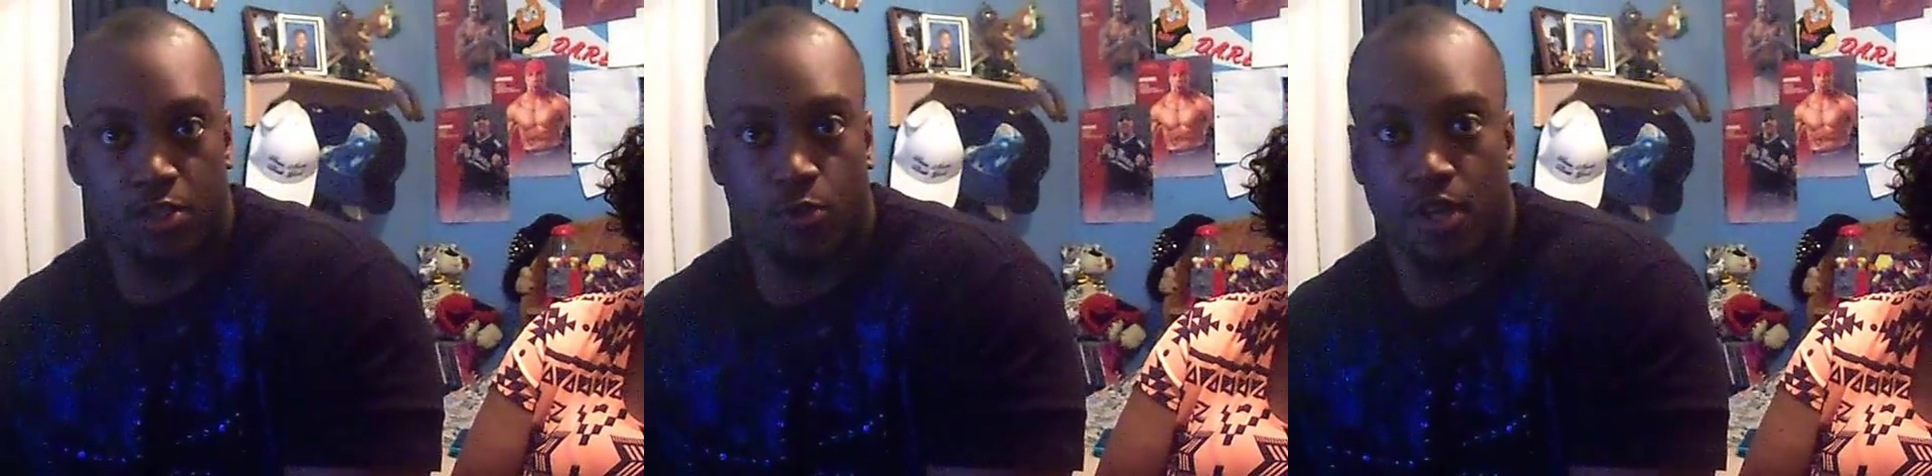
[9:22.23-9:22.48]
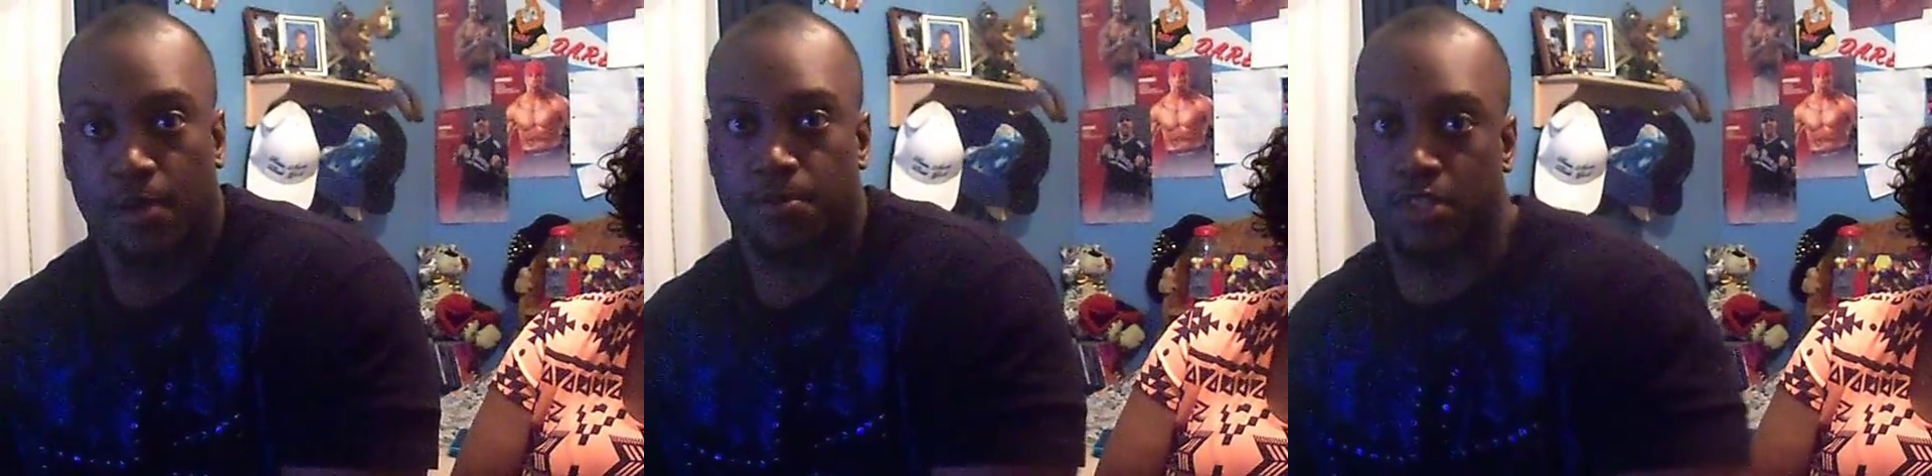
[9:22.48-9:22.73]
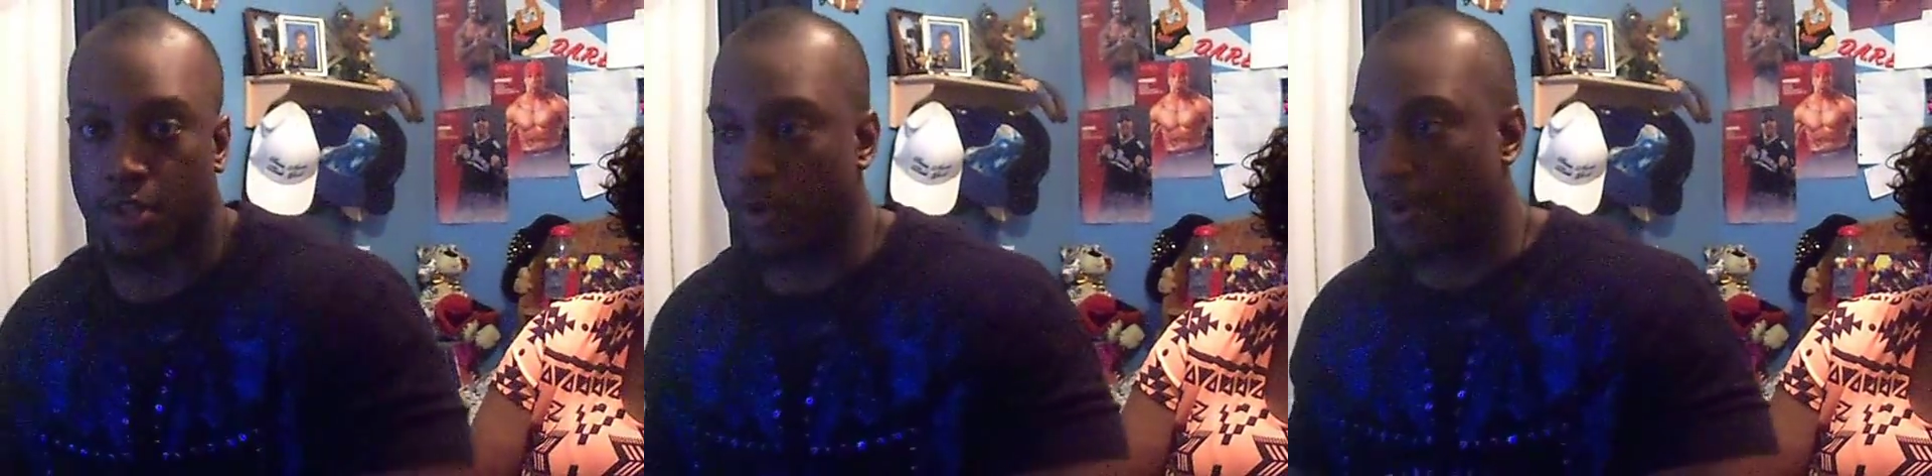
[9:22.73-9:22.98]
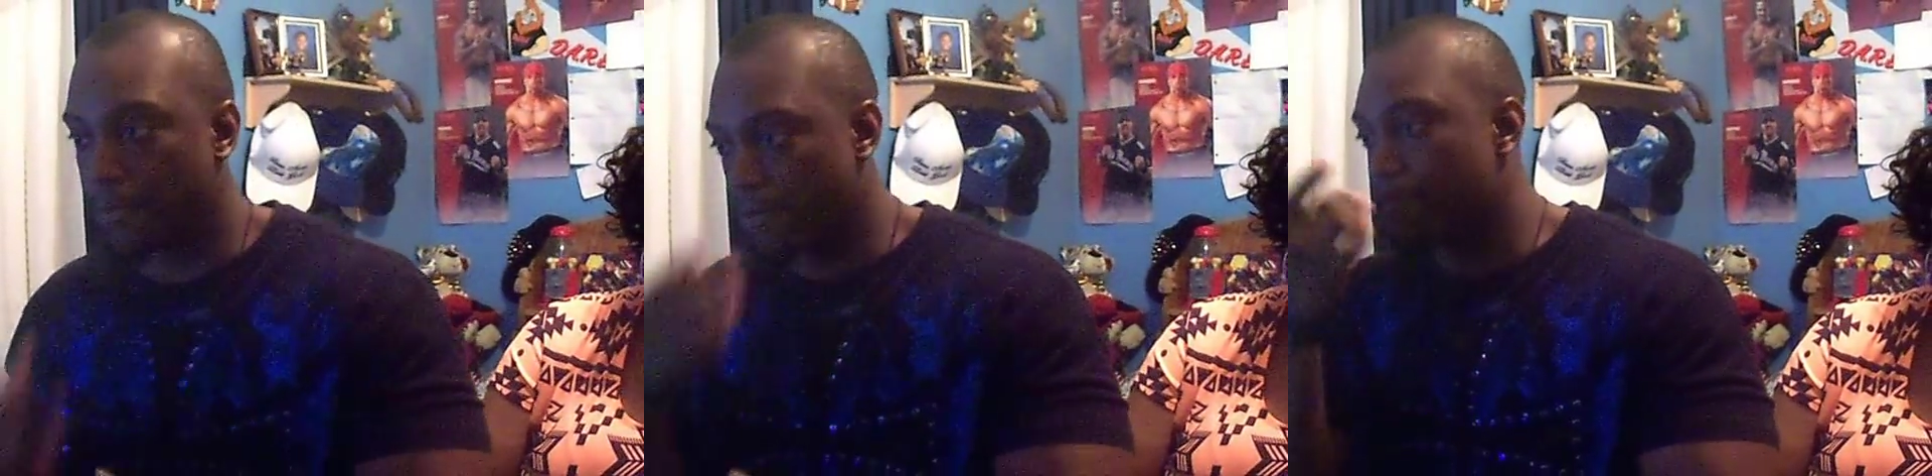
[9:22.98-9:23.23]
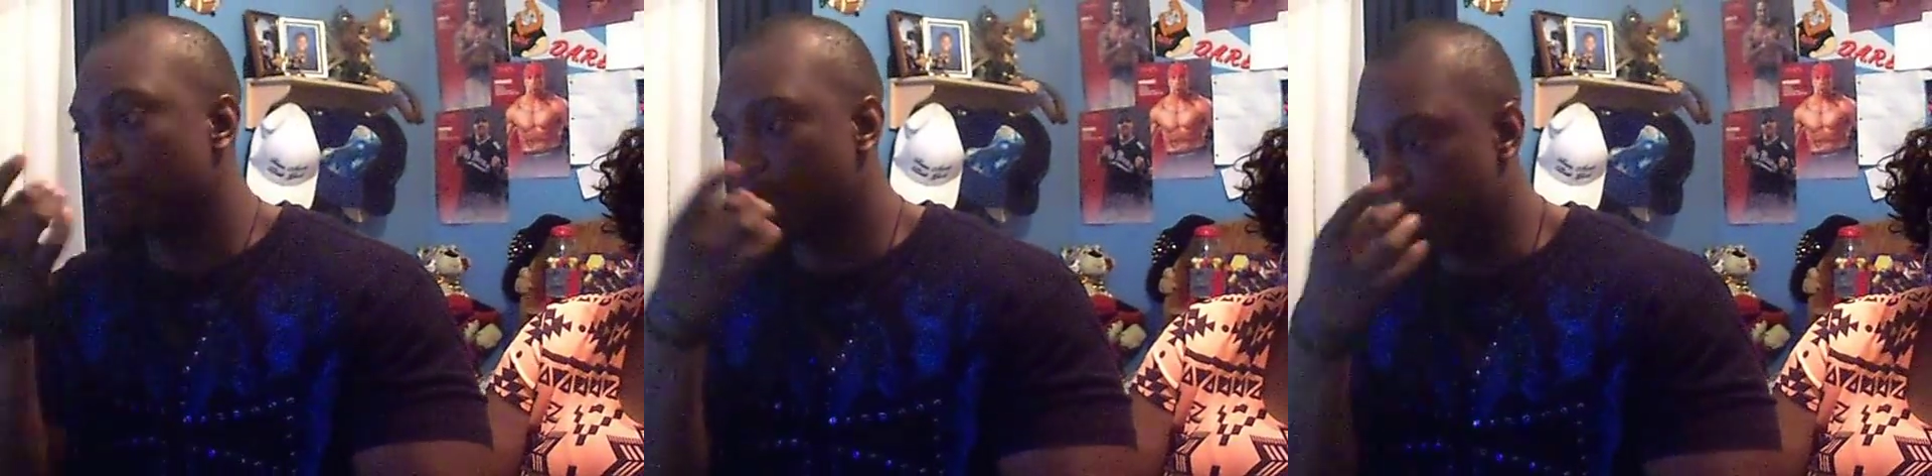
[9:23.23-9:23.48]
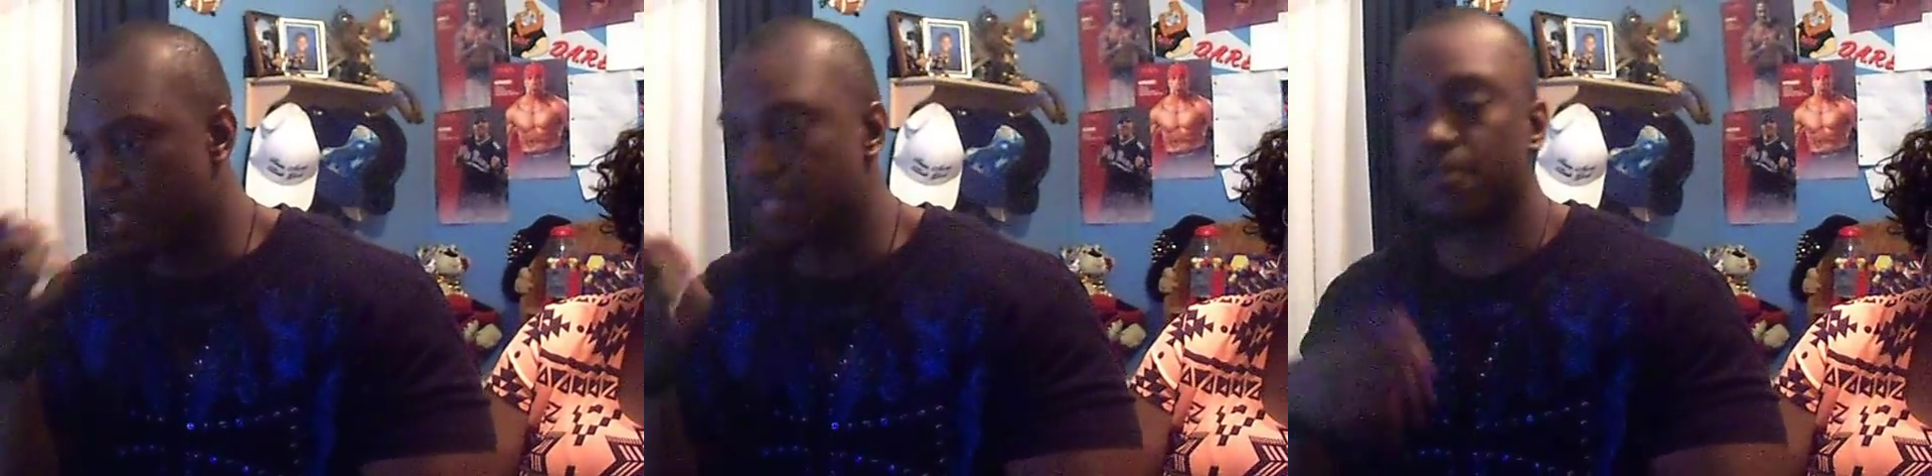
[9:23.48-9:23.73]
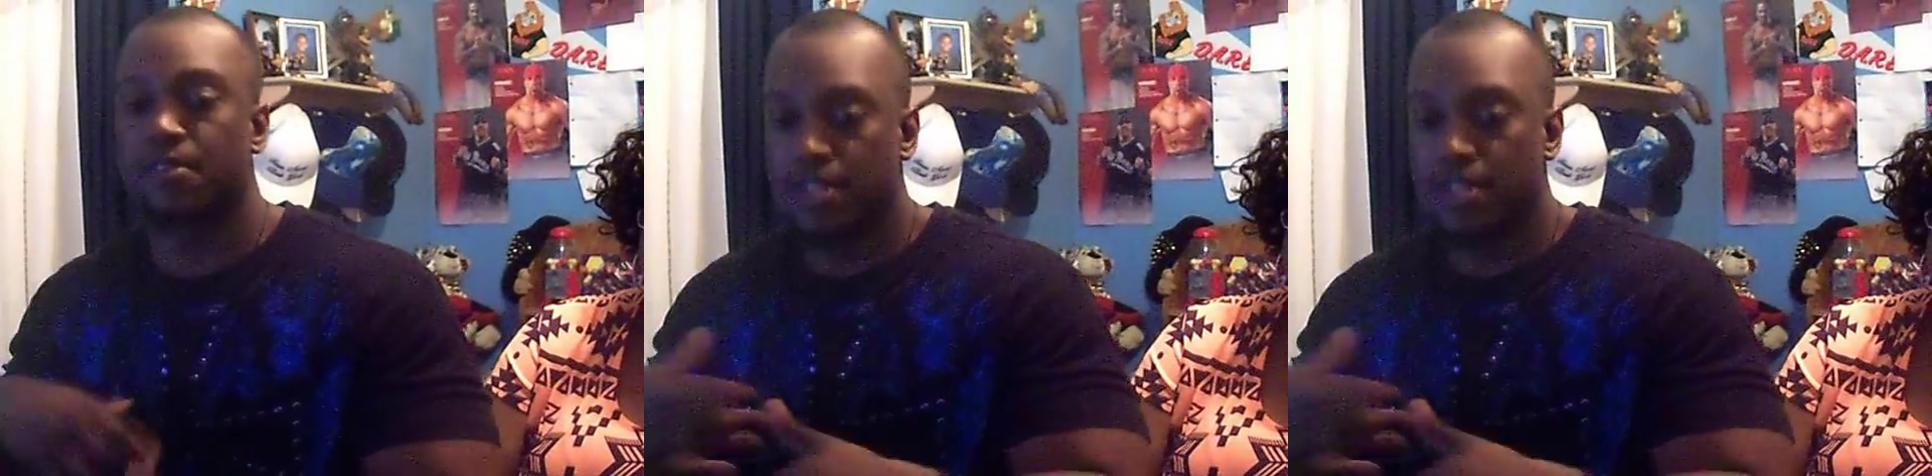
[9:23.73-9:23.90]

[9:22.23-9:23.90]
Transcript: reps so I uh,